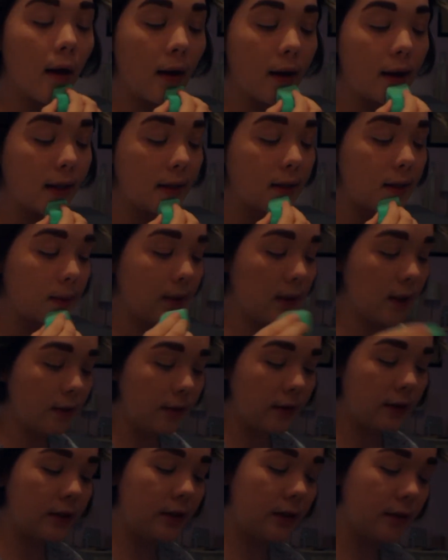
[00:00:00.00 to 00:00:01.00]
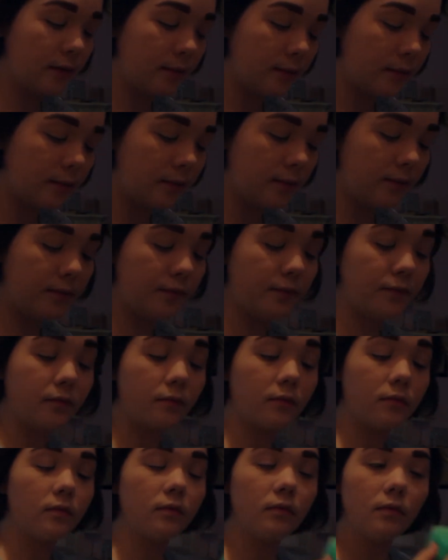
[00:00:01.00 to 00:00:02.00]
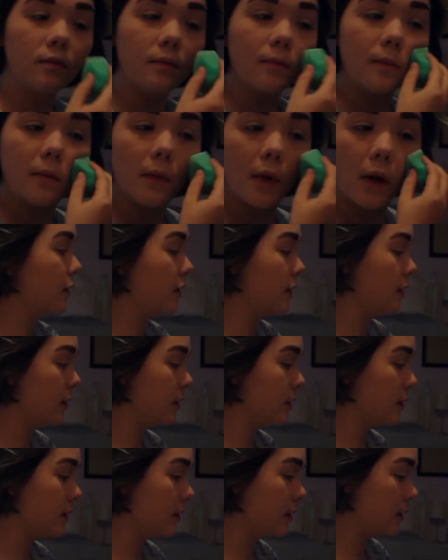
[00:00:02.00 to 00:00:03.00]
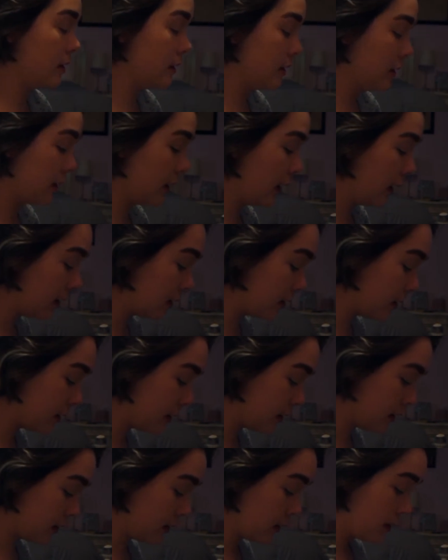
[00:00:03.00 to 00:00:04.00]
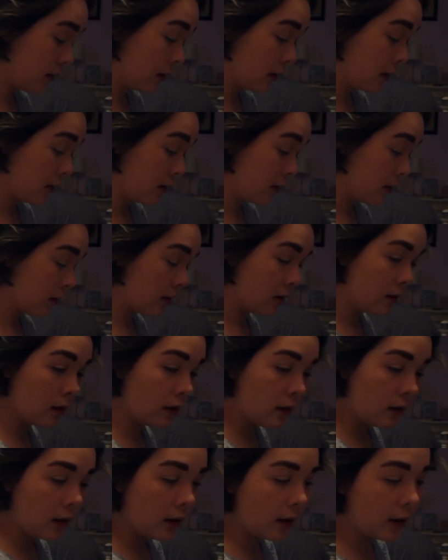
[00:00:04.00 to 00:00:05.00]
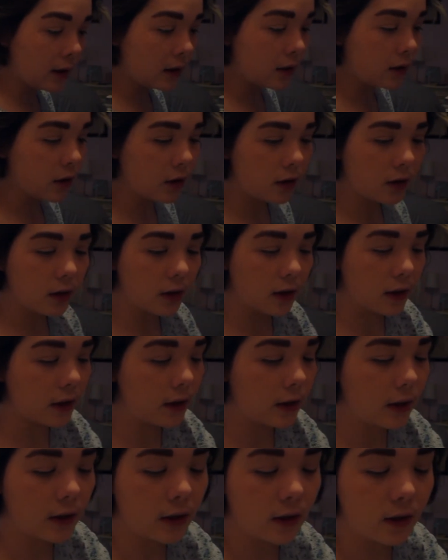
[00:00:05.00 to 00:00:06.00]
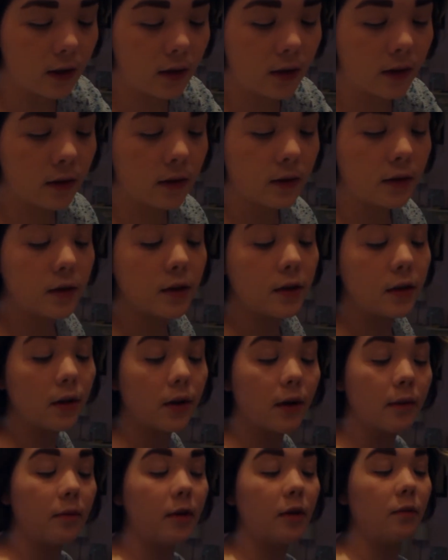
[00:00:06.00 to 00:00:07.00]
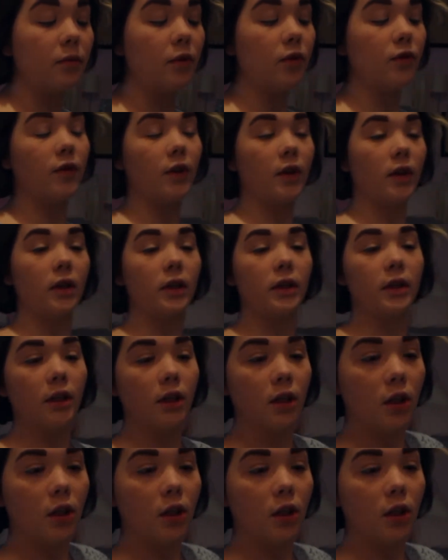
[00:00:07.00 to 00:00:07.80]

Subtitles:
that's what I always do. Feels set and good. So I'm gonna move on